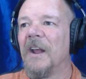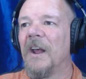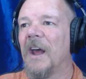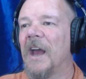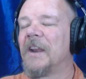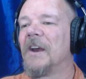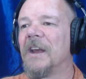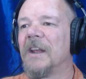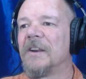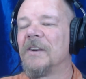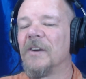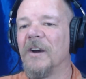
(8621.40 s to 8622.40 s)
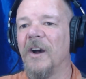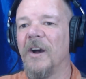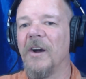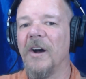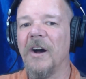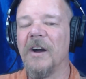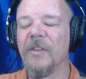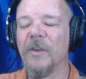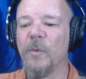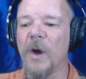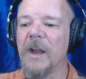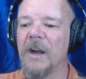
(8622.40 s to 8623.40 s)
And
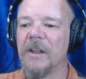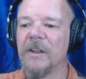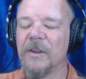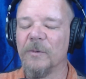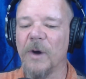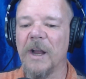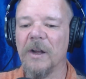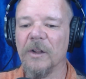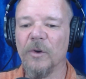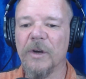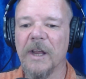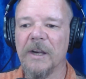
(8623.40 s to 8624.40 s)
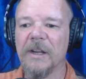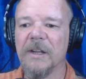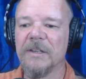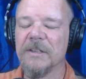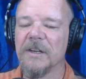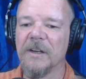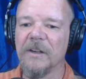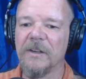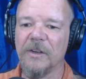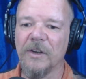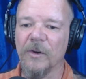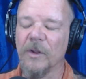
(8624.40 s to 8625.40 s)
the way I look at it is,
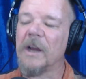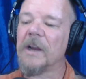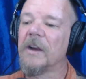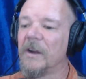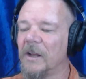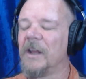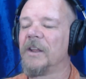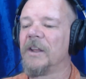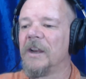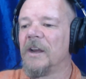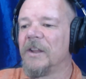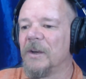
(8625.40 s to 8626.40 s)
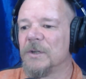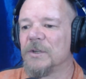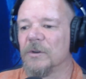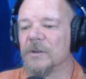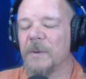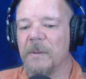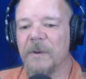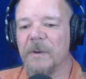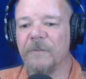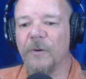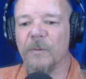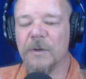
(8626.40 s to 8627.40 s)
like I think we talked about it
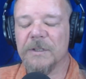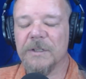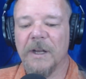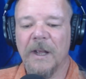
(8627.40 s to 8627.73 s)
before, was